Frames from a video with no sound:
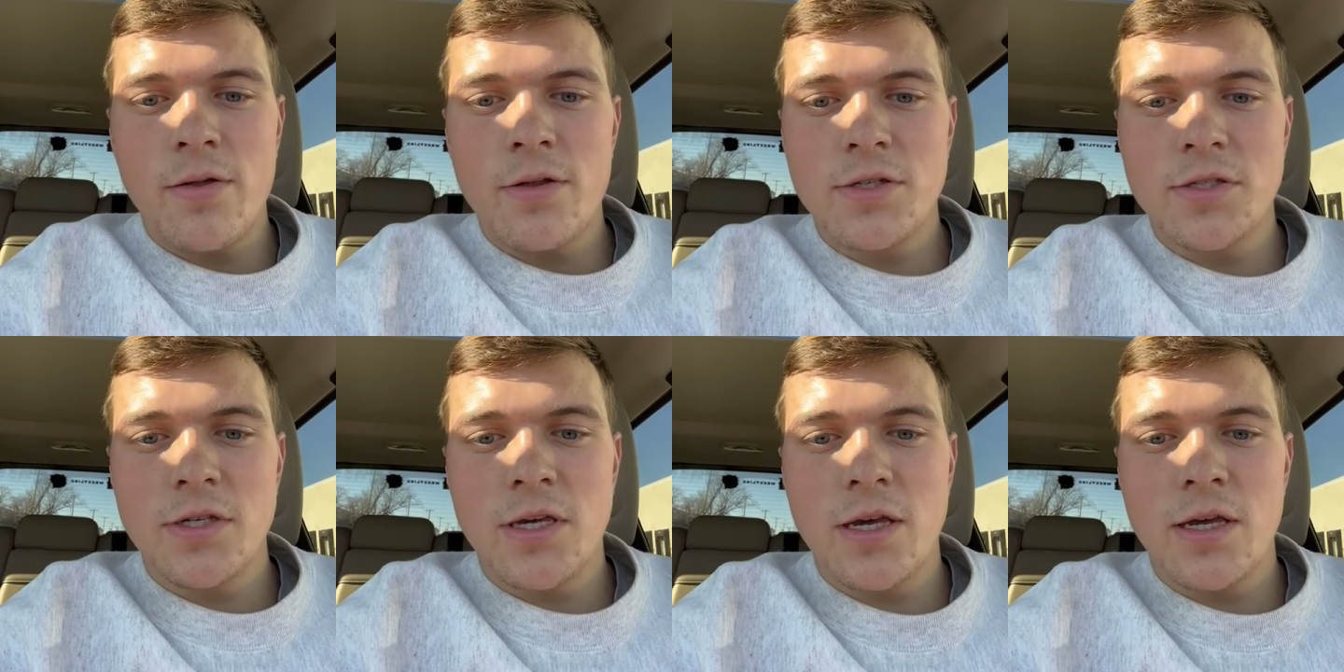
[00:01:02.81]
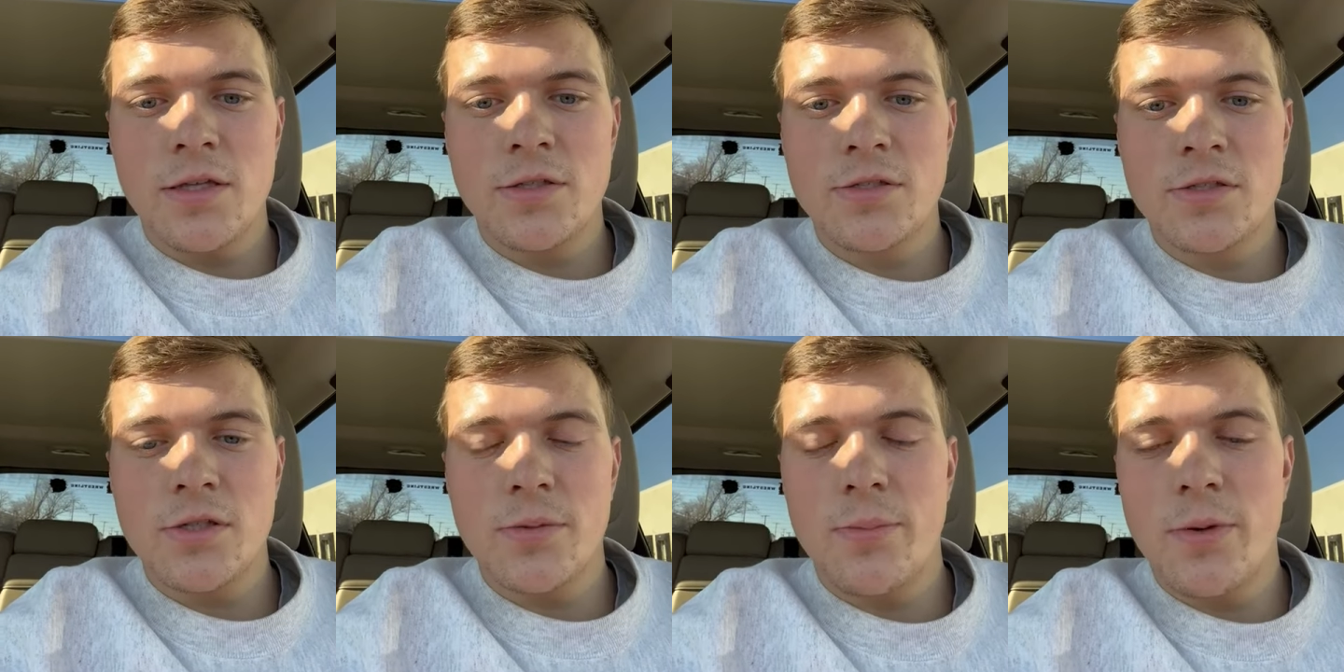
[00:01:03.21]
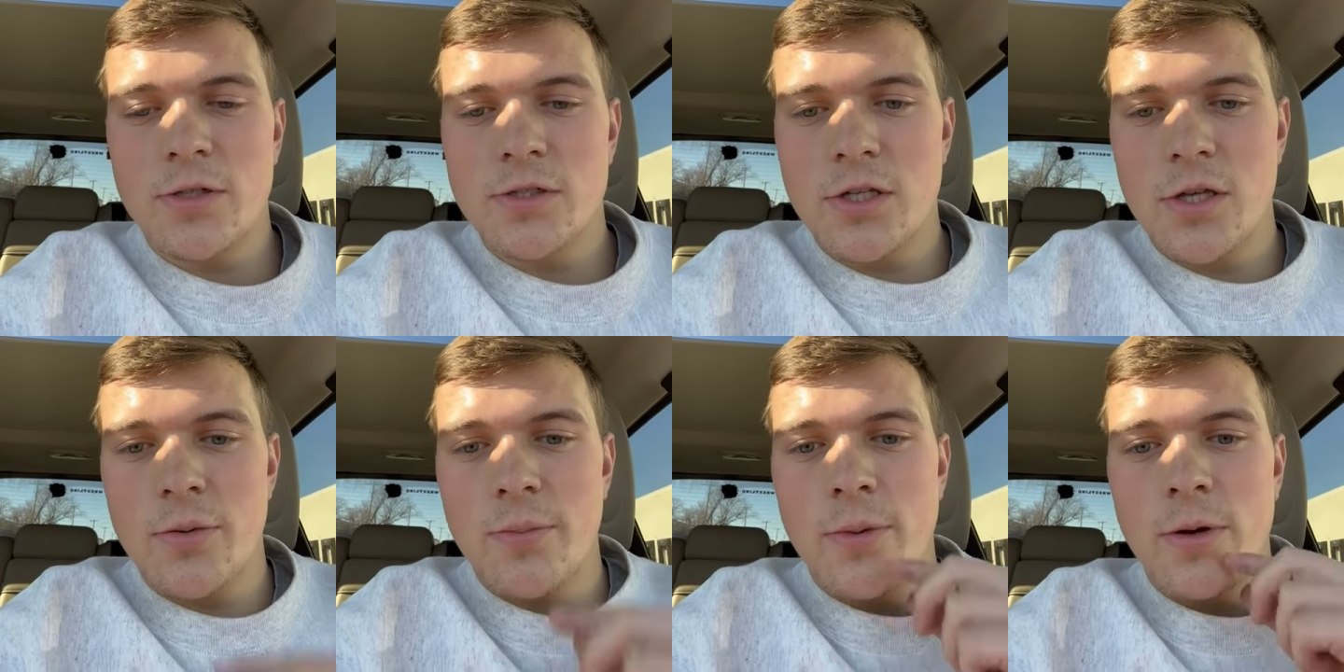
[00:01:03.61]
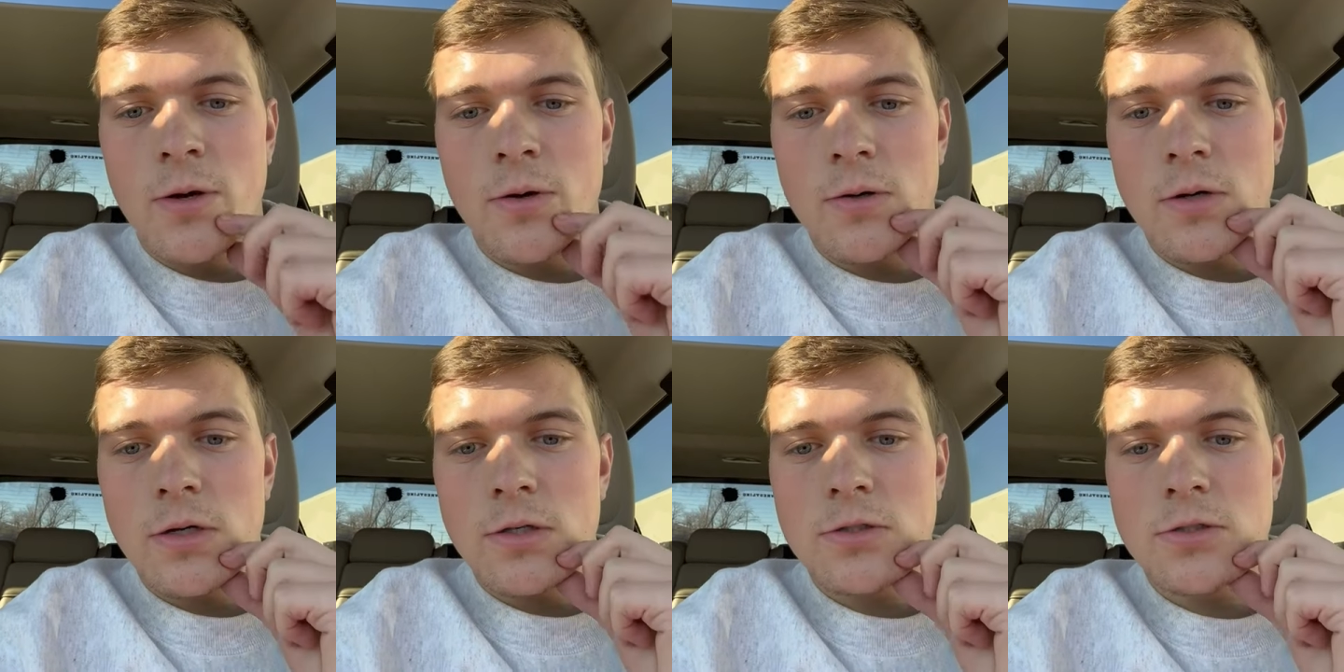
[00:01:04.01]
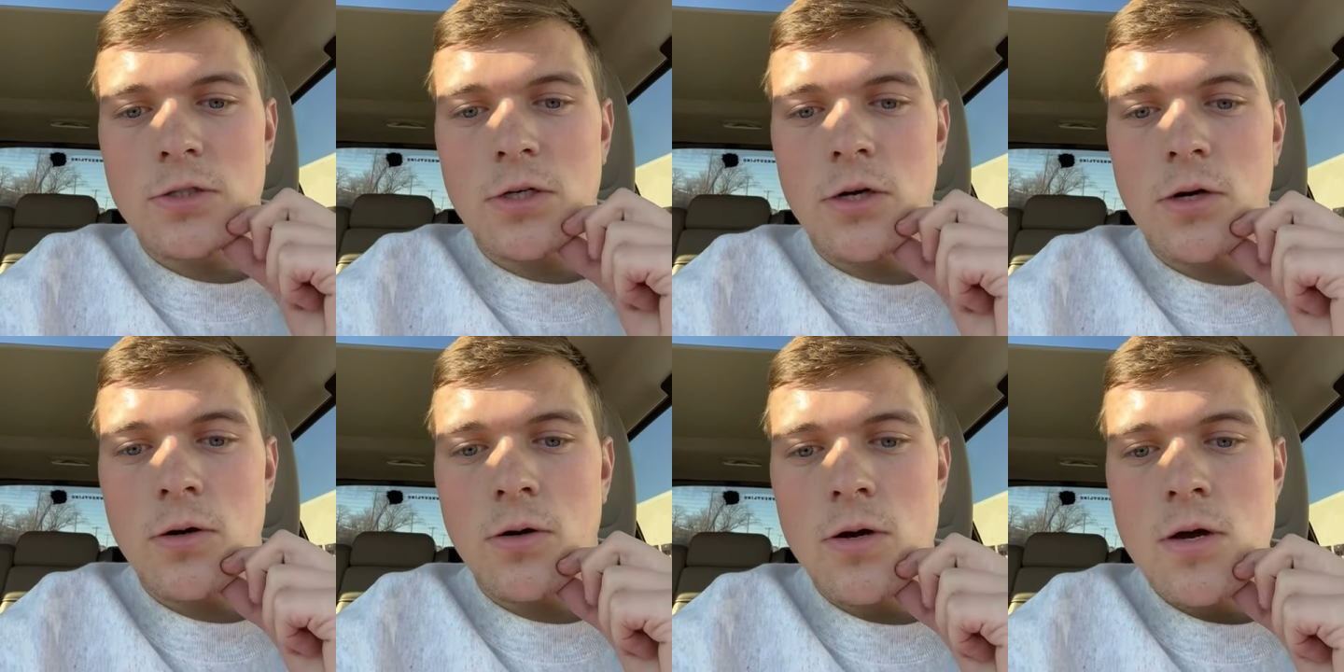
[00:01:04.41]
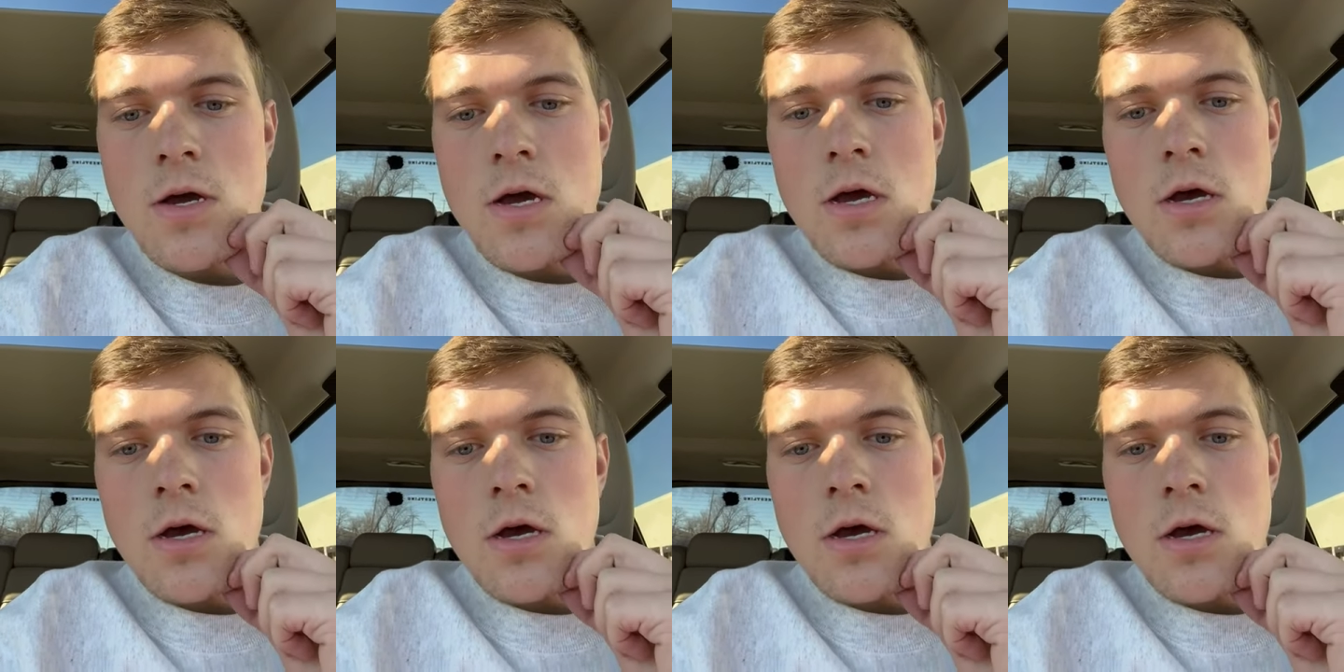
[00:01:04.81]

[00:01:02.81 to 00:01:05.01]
these kids to the best of ability. So